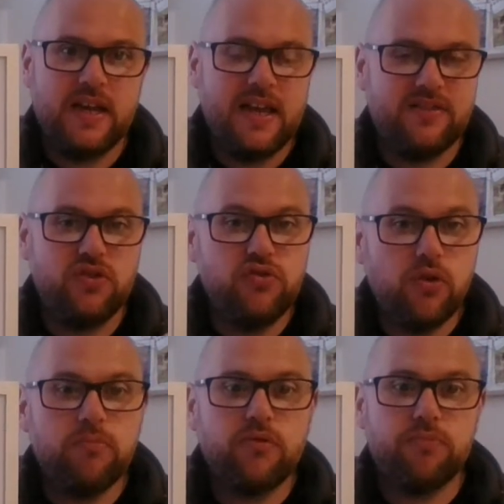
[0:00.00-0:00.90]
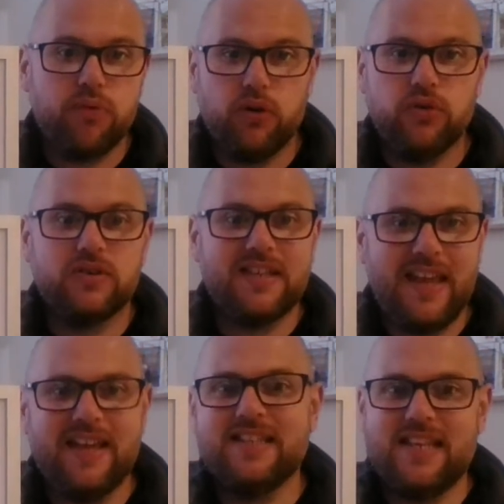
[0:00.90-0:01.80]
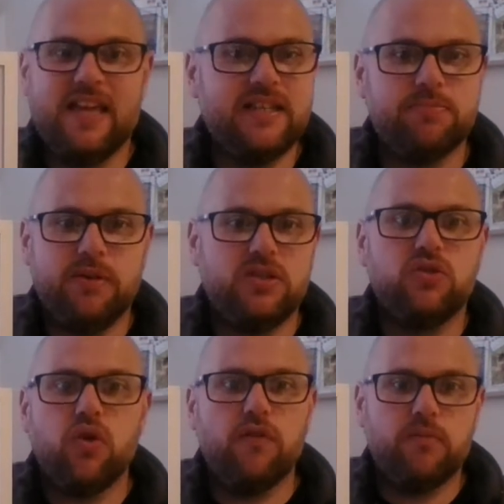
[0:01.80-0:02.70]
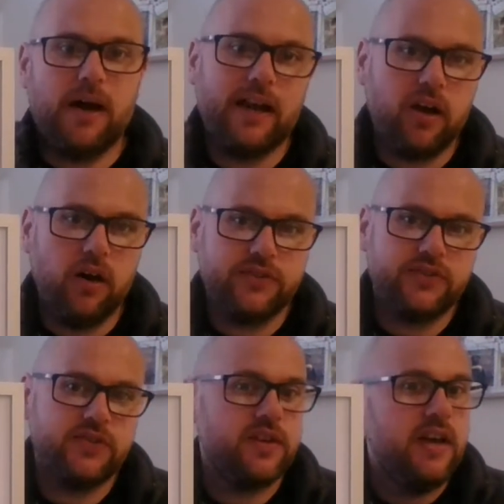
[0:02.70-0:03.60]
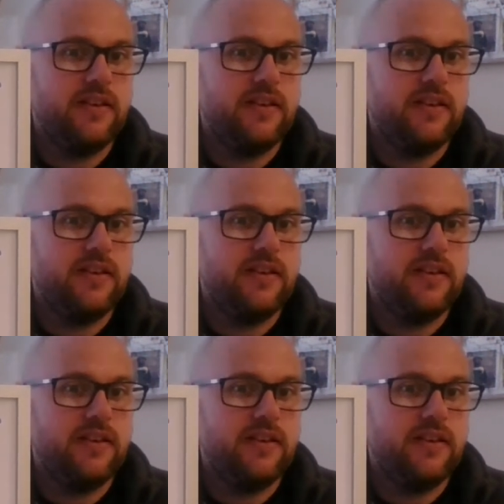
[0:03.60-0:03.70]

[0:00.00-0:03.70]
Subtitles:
It's a number of products it takes me to cover my costs.